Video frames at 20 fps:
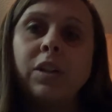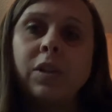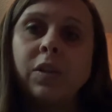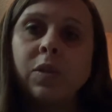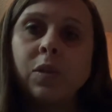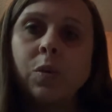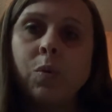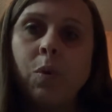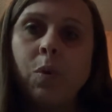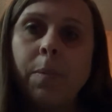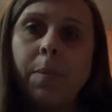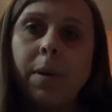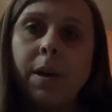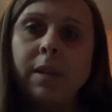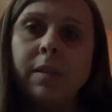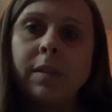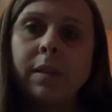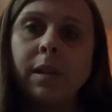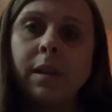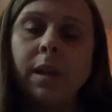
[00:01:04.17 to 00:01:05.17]
School
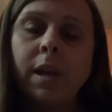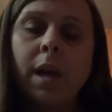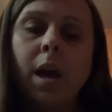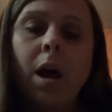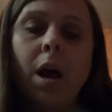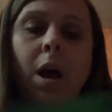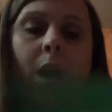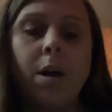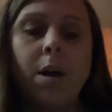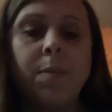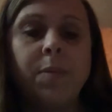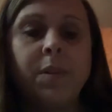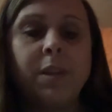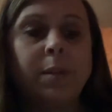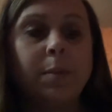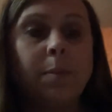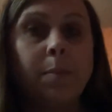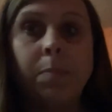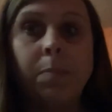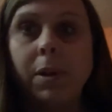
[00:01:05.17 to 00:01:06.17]
Bus.
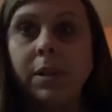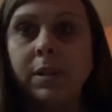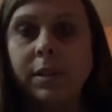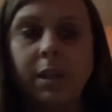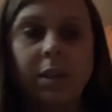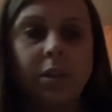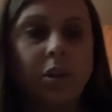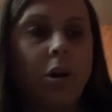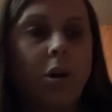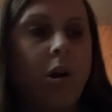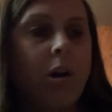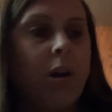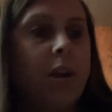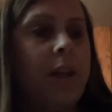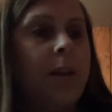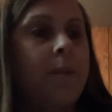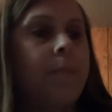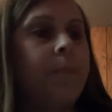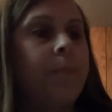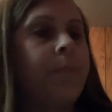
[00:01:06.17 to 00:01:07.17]
This bus gets caught in.